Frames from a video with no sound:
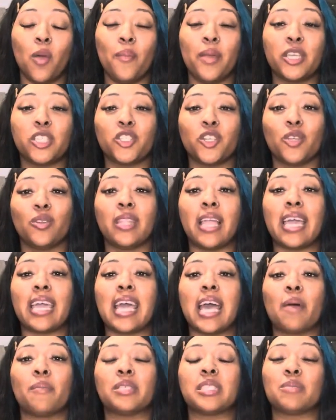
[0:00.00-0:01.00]
Make sure you like,
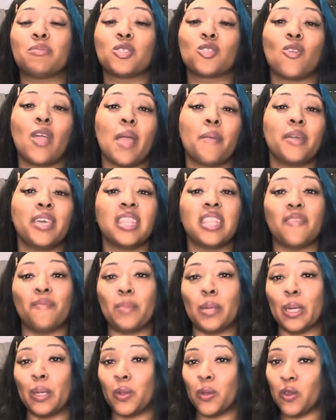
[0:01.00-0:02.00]
comment, subscribe, hit the
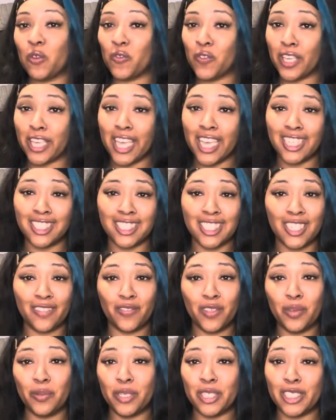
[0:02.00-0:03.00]
bell notification if
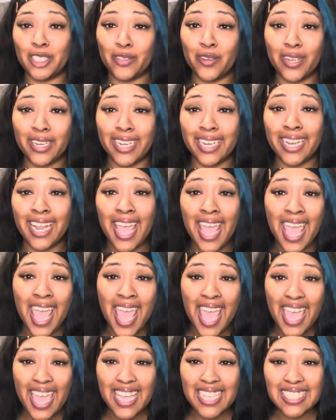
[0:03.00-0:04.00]
you enjoyed it.
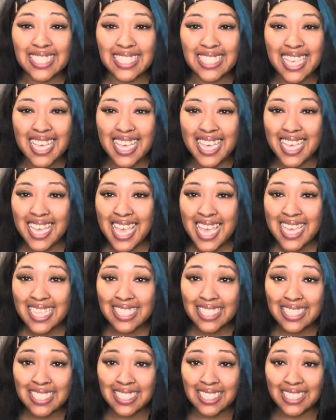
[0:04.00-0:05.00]
And uh,
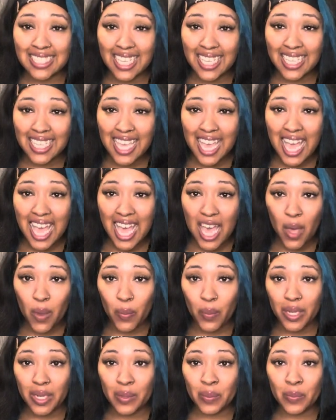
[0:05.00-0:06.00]
see ya.
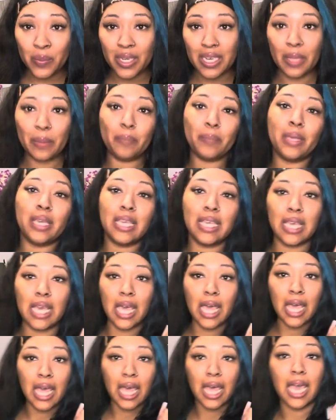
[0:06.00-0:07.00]
Wouldn't wanna be ya.
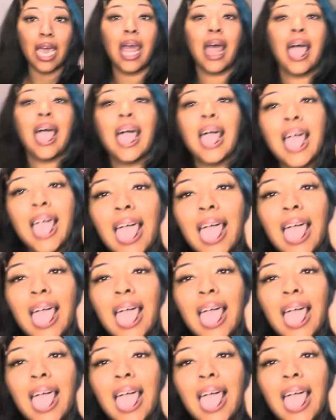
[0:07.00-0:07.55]
Ah.